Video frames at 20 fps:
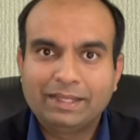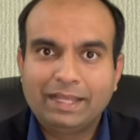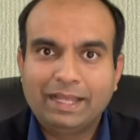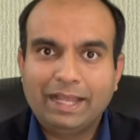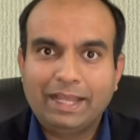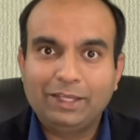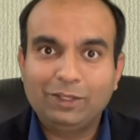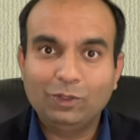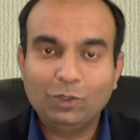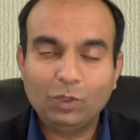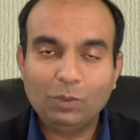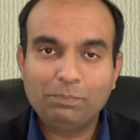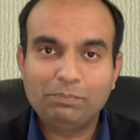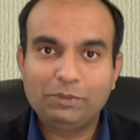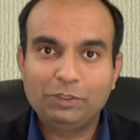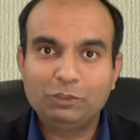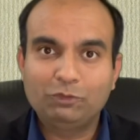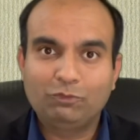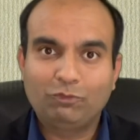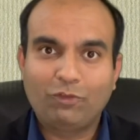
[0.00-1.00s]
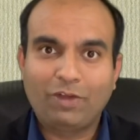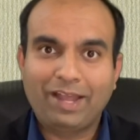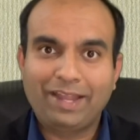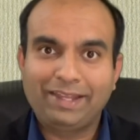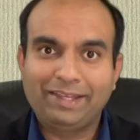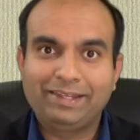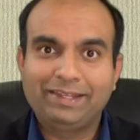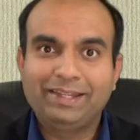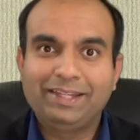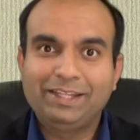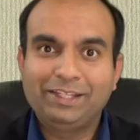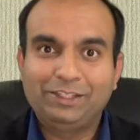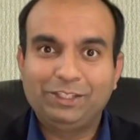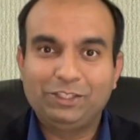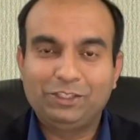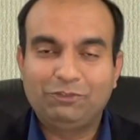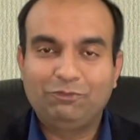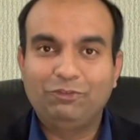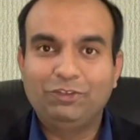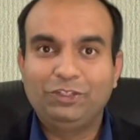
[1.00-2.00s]
I hope you find
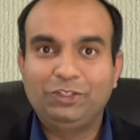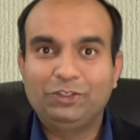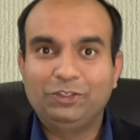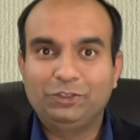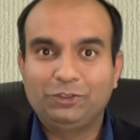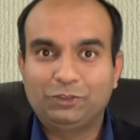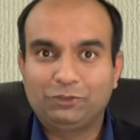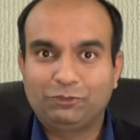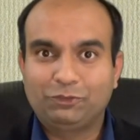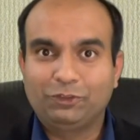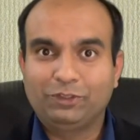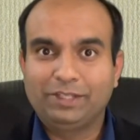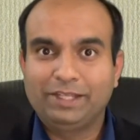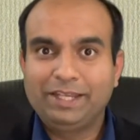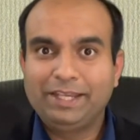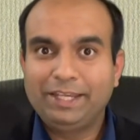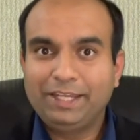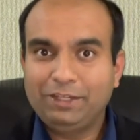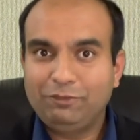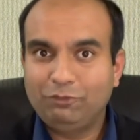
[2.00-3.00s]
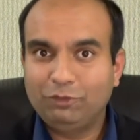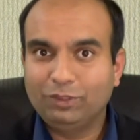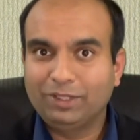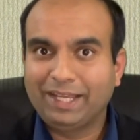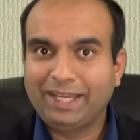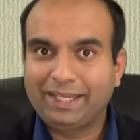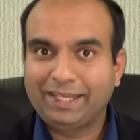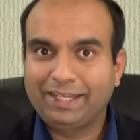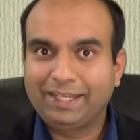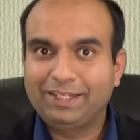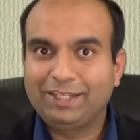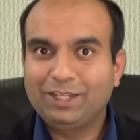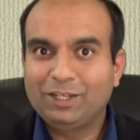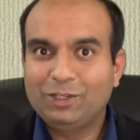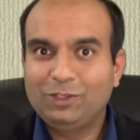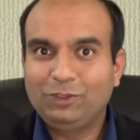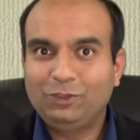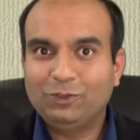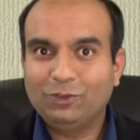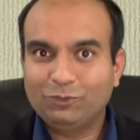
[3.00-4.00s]
this video useful. If you like it,
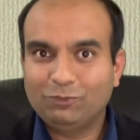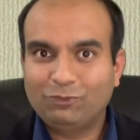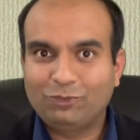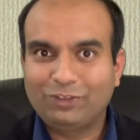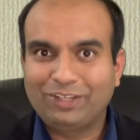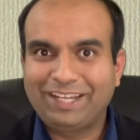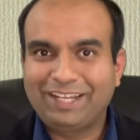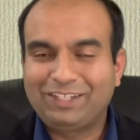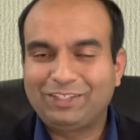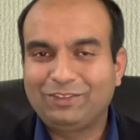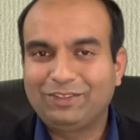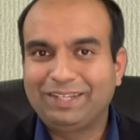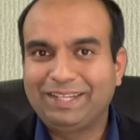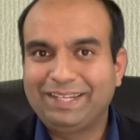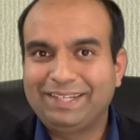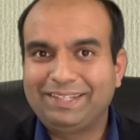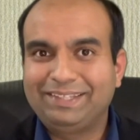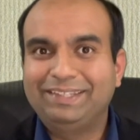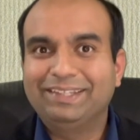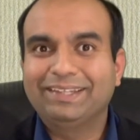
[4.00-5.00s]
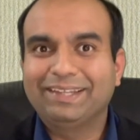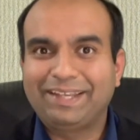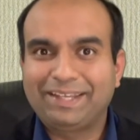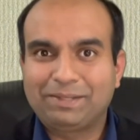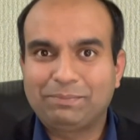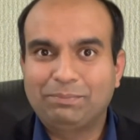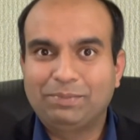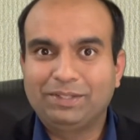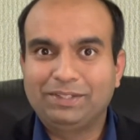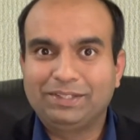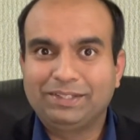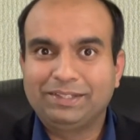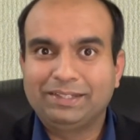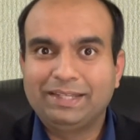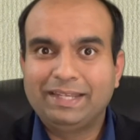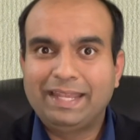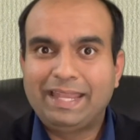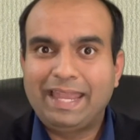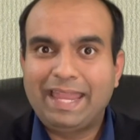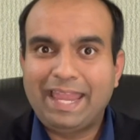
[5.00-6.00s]
don't forget to hit the like button
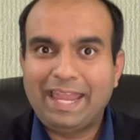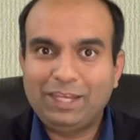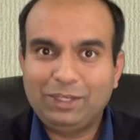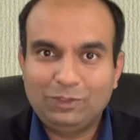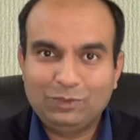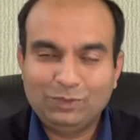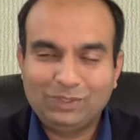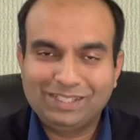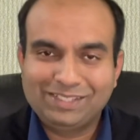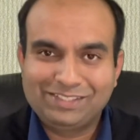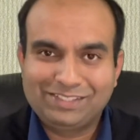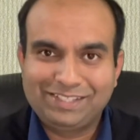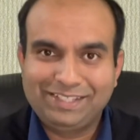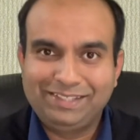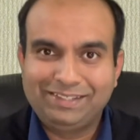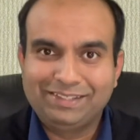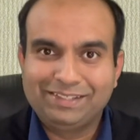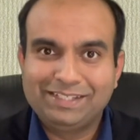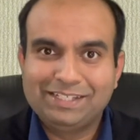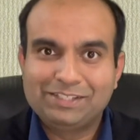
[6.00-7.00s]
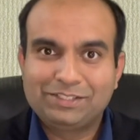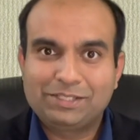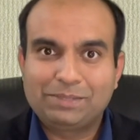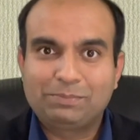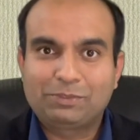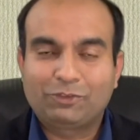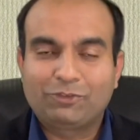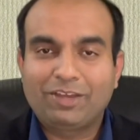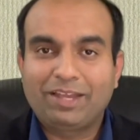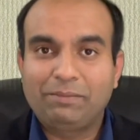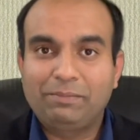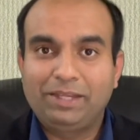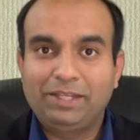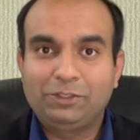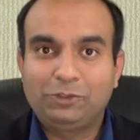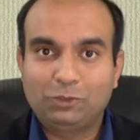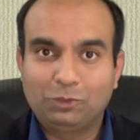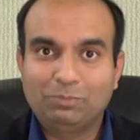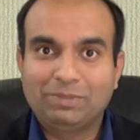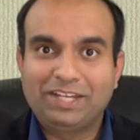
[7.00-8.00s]
and do consider subscribing
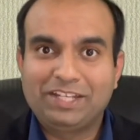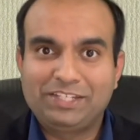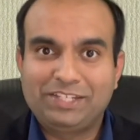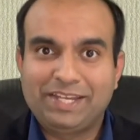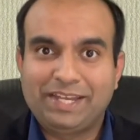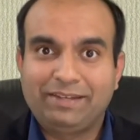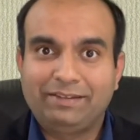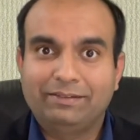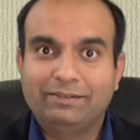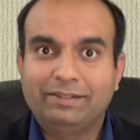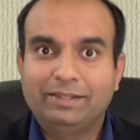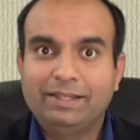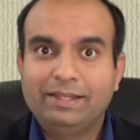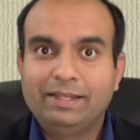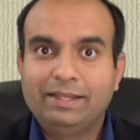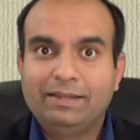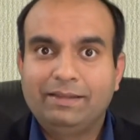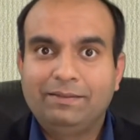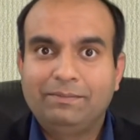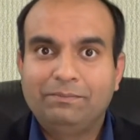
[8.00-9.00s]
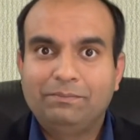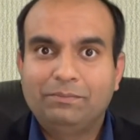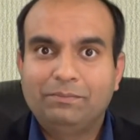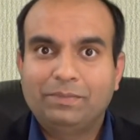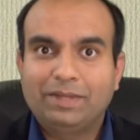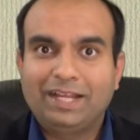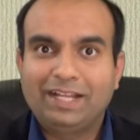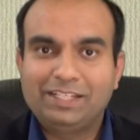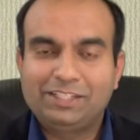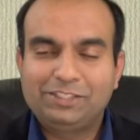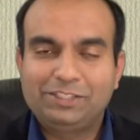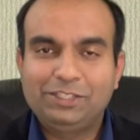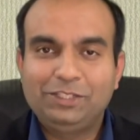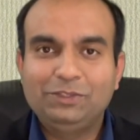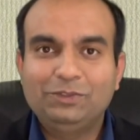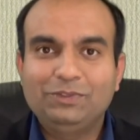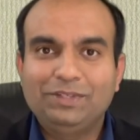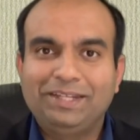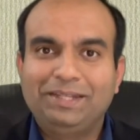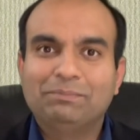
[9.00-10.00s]
to my channel. I'll see
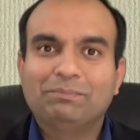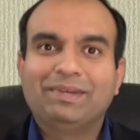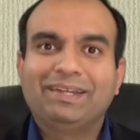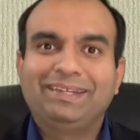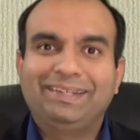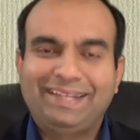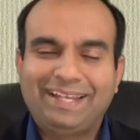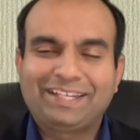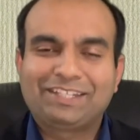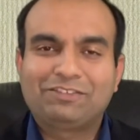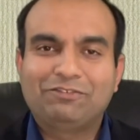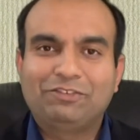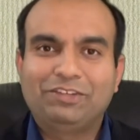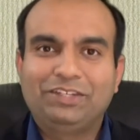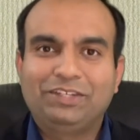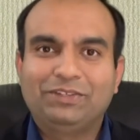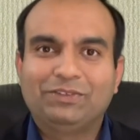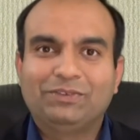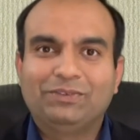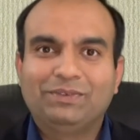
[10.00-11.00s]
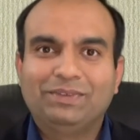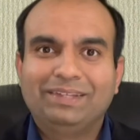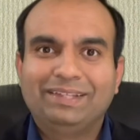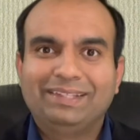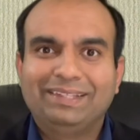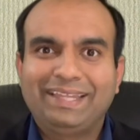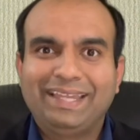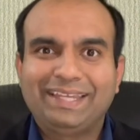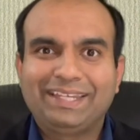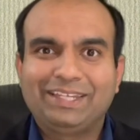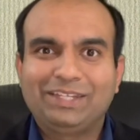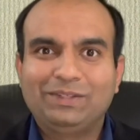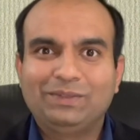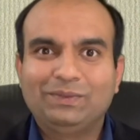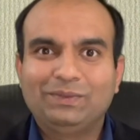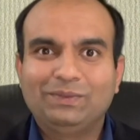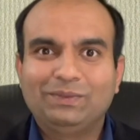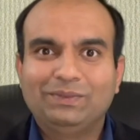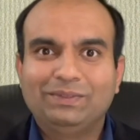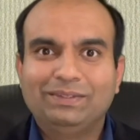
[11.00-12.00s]
you in my next video. Thank
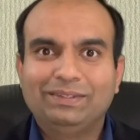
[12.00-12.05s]
you.